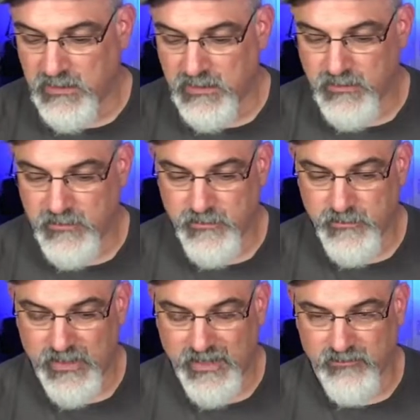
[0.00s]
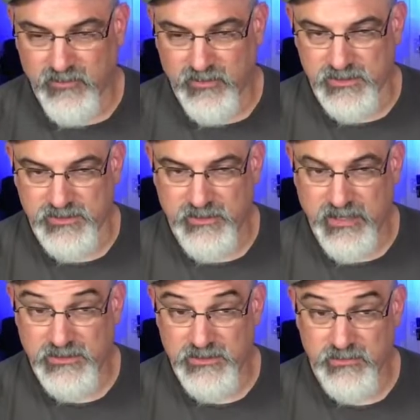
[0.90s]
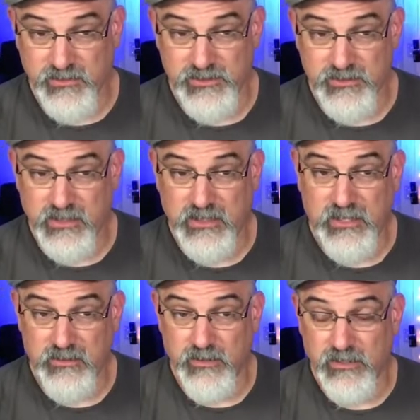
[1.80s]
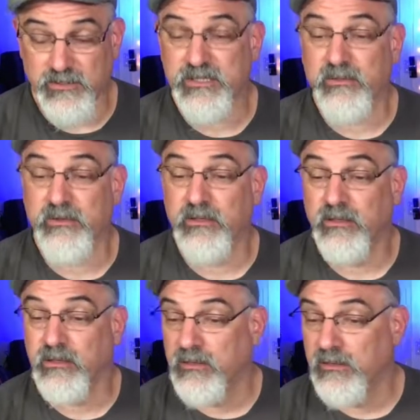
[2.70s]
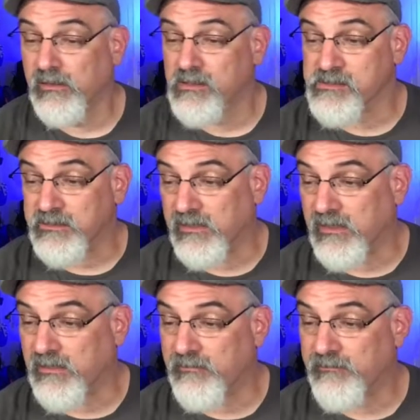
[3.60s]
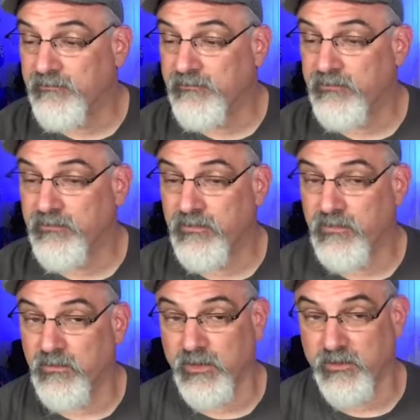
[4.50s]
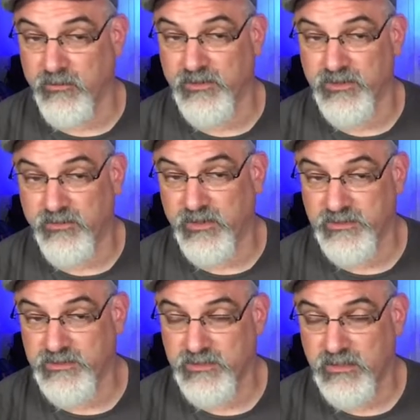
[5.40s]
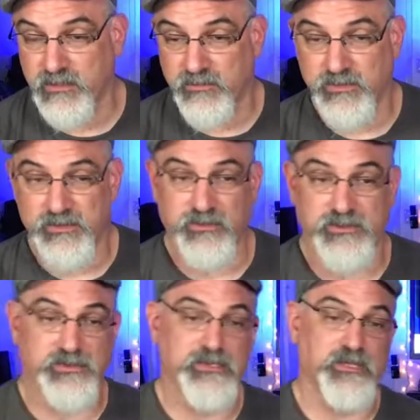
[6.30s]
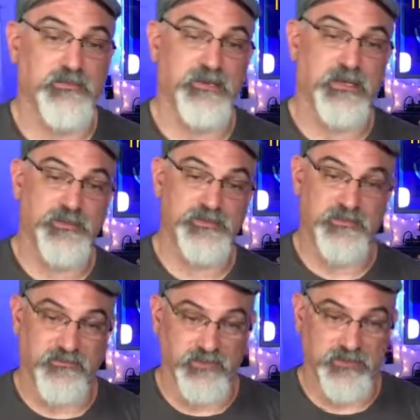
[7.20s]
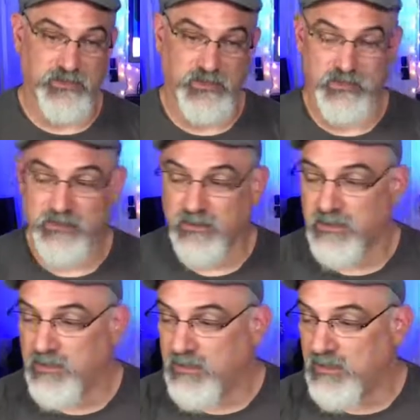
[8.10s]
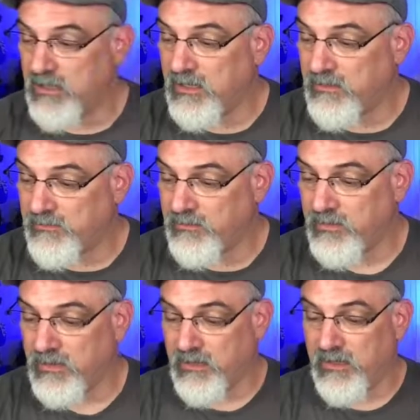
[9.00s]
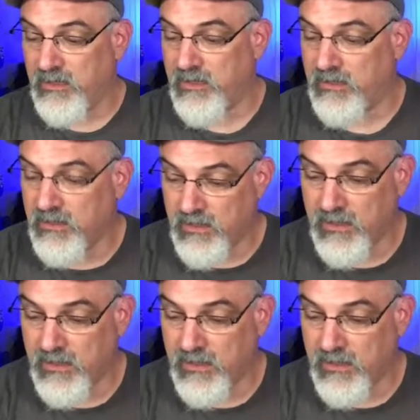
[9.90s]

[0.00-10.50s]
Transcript: uh, I have a Gristle Master, one of those Greg Koch models coming. Um, one of the original ones with the original Telly pickups and the Fishman deal. And then